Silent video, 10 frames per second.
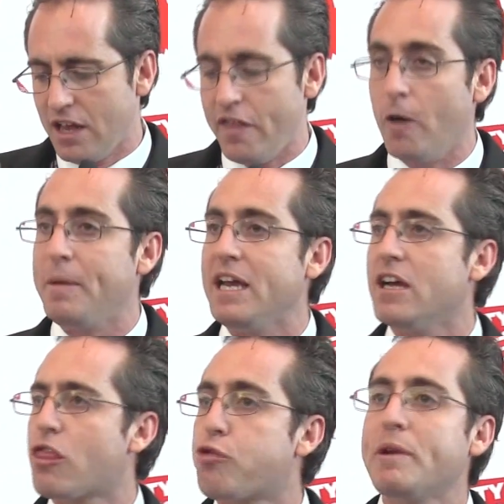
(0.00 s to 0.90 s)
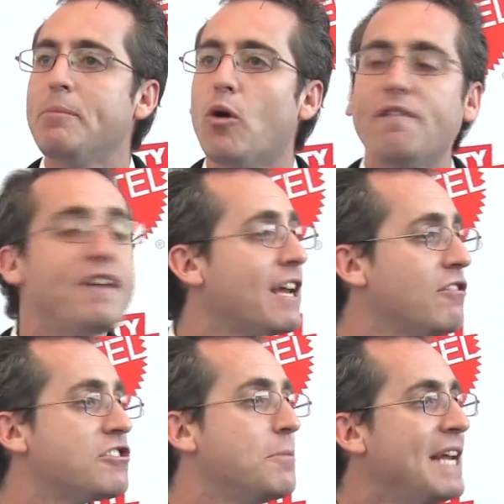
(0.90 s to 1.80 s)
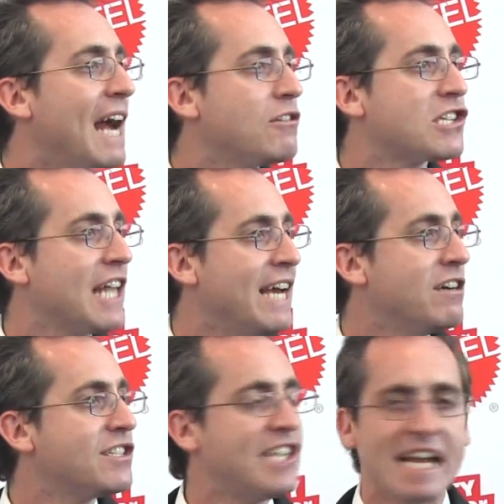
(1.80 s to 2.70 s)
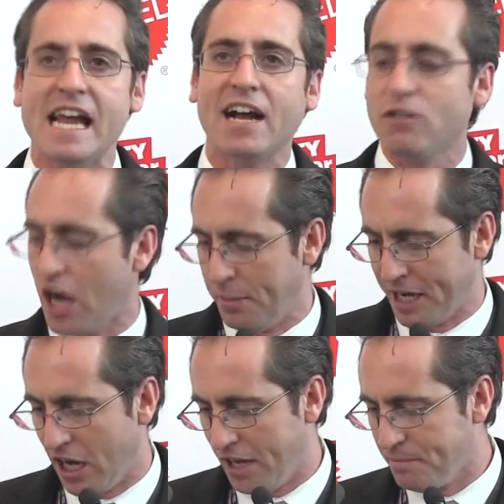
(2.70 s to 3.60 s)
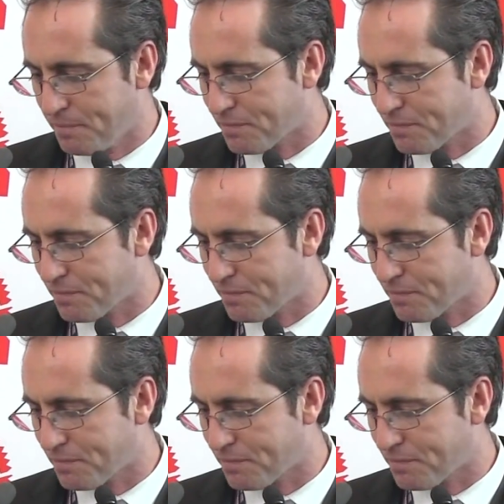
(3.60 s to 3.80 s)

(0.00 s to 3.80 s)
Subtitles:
There'll be 3 more figures to be announced later at San Diego Comic-Con.